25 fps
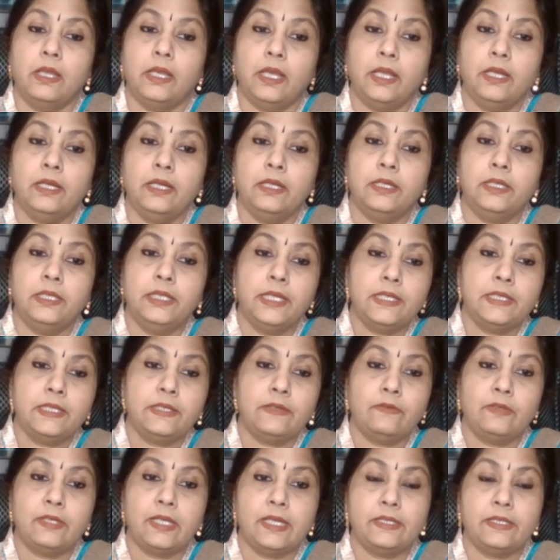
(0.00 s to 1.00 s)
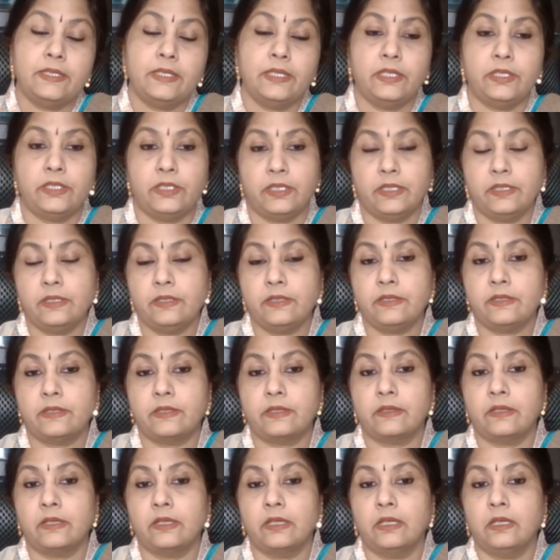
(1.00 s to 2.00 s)
In earlier
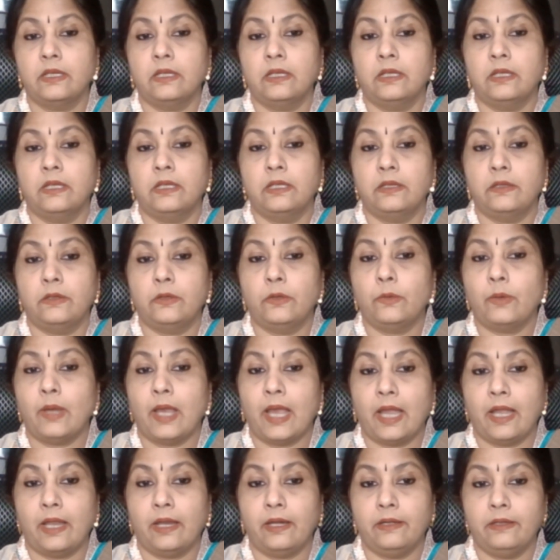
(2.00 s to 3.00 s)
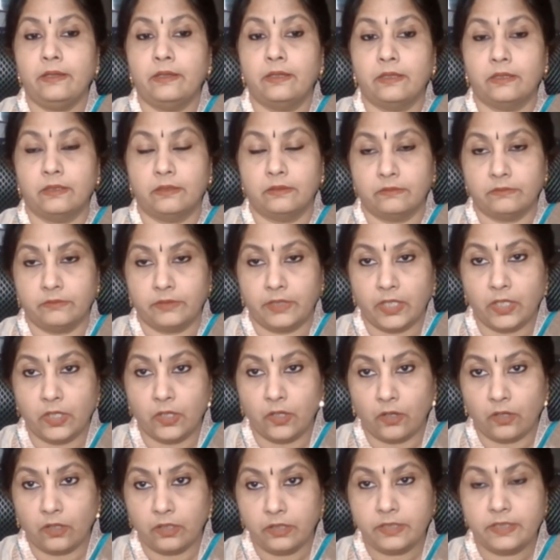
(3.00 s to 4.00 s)
civilizations, you had the
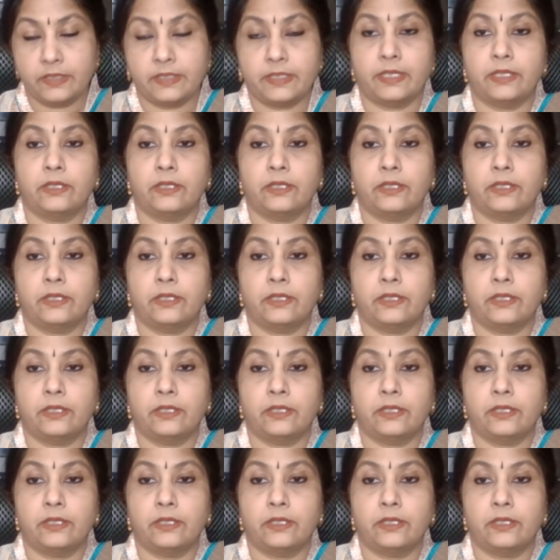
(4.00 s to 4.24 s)
gods